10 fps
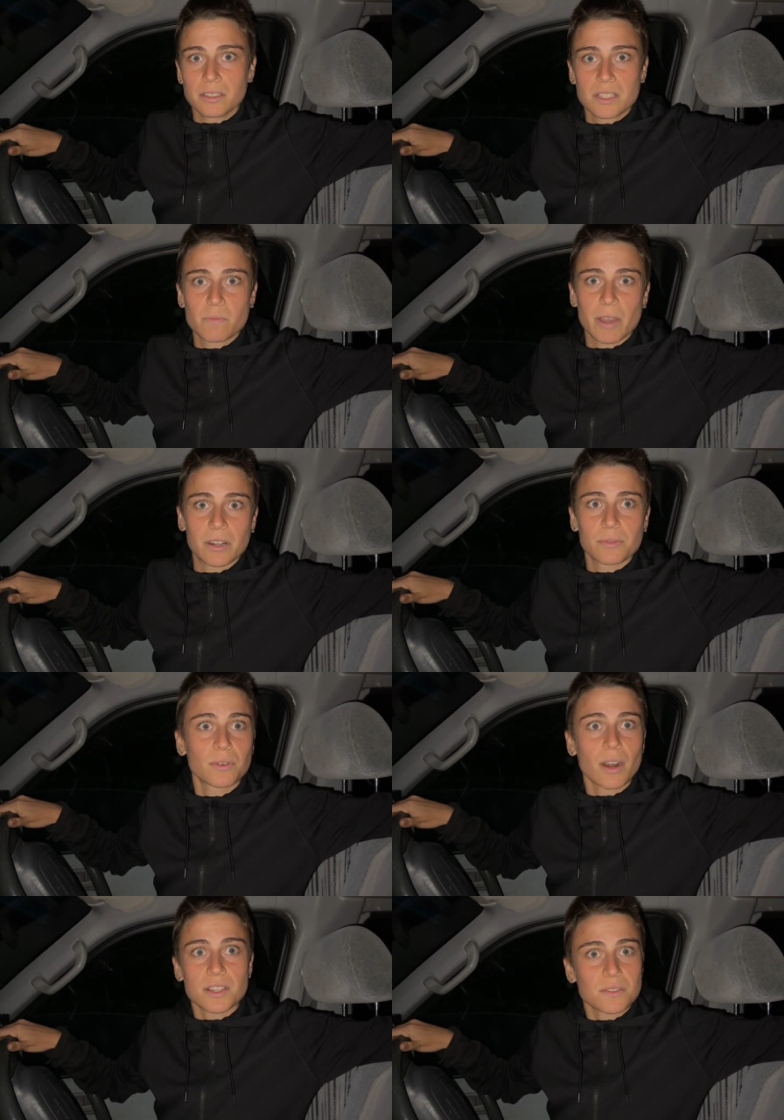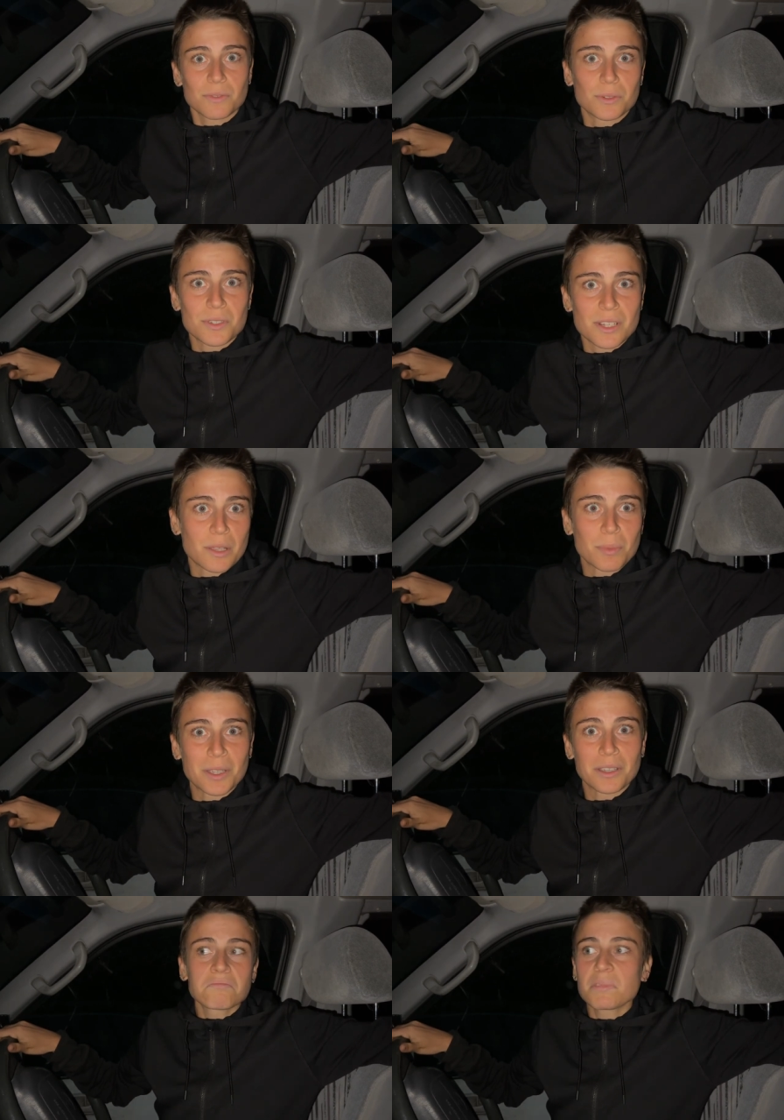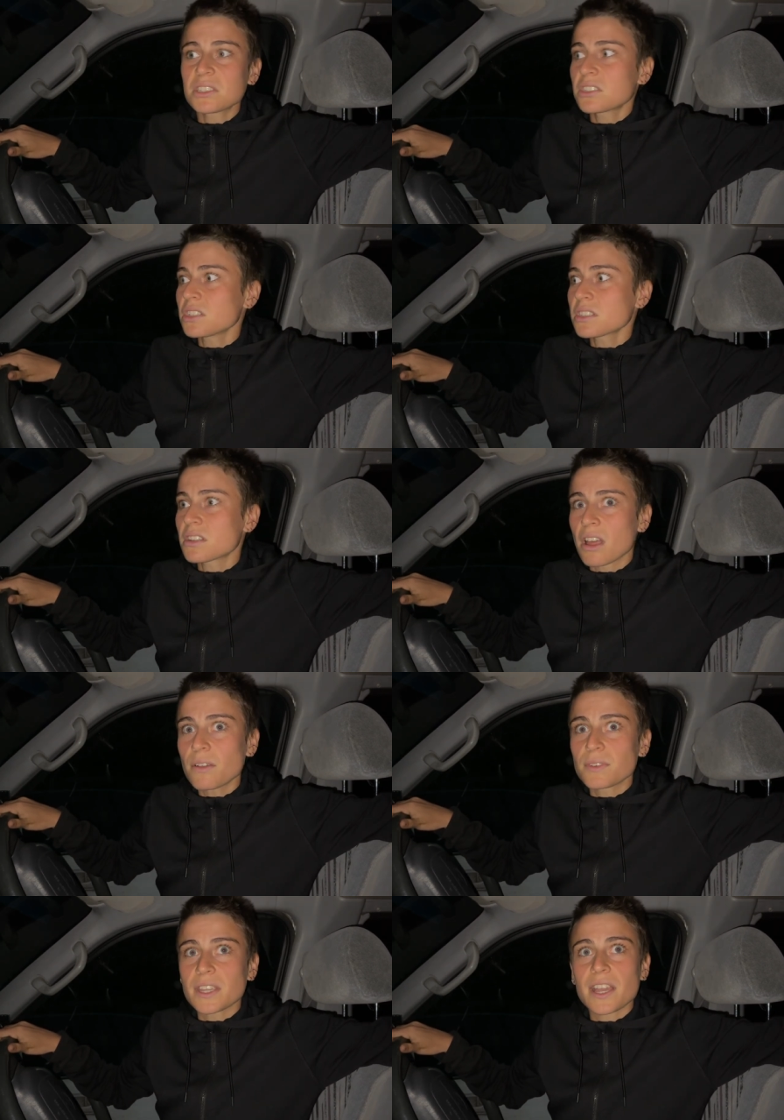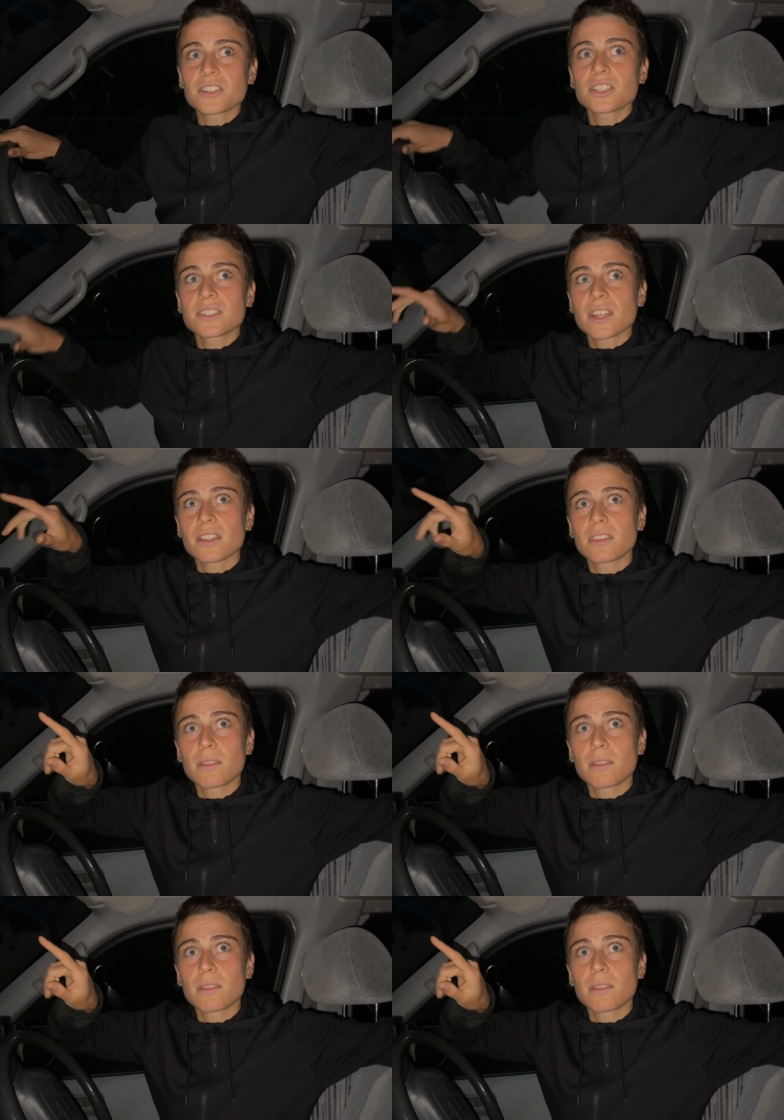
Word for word: It's better for us for sleeping. But she's lovely and she said that